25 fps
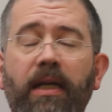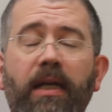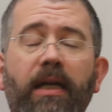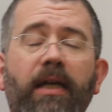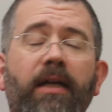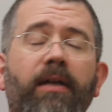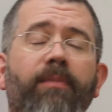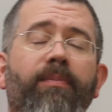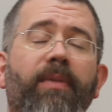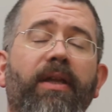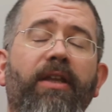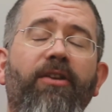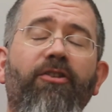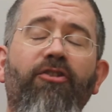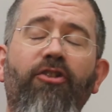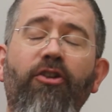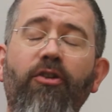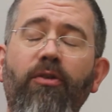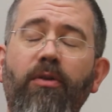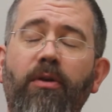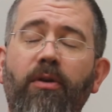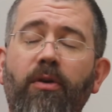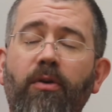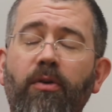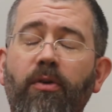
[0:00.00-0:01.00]
in
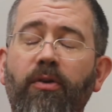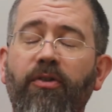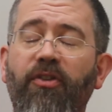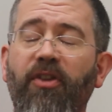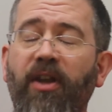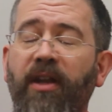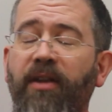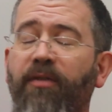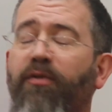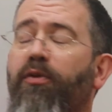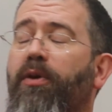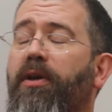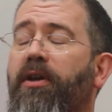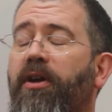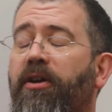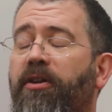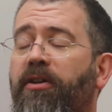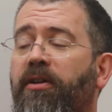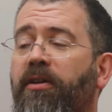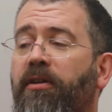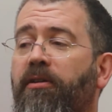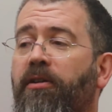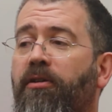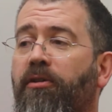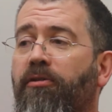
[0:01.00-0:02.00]
due course. And if we're going
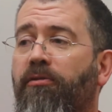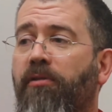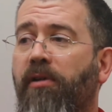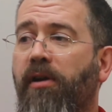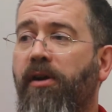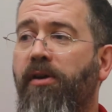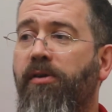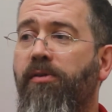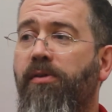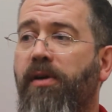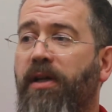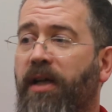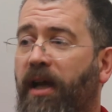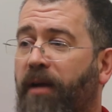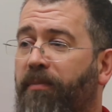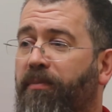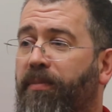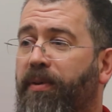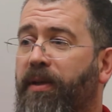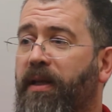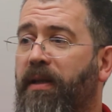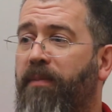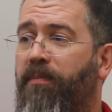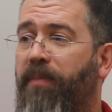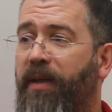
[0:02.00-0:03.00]
to grow a
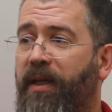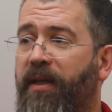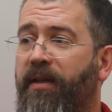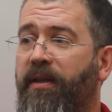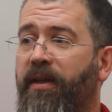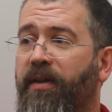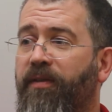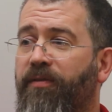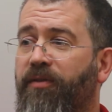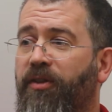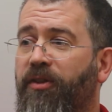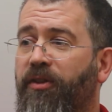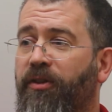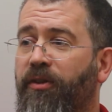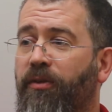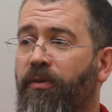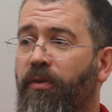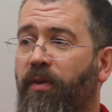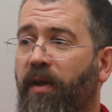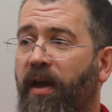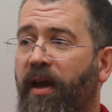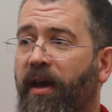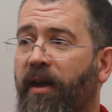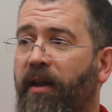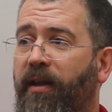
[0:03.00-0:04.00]
company big enough to do
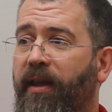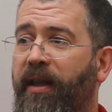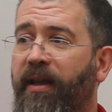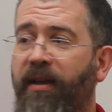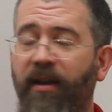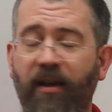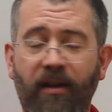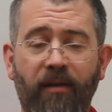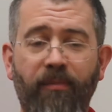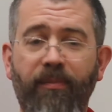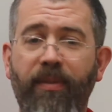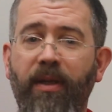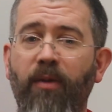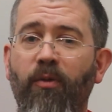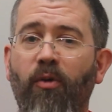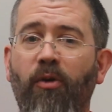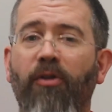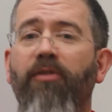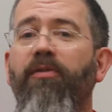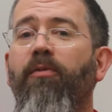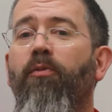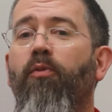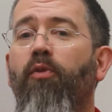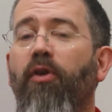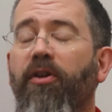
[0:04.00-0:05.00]
that, it can't be
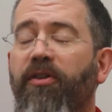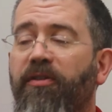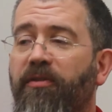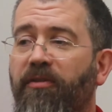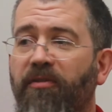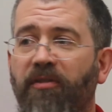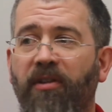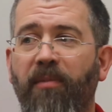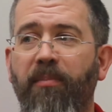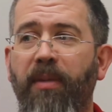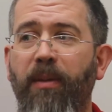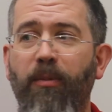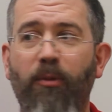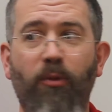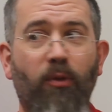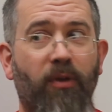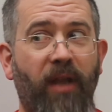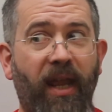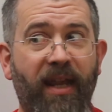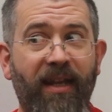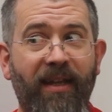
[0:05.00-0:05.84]
what some people call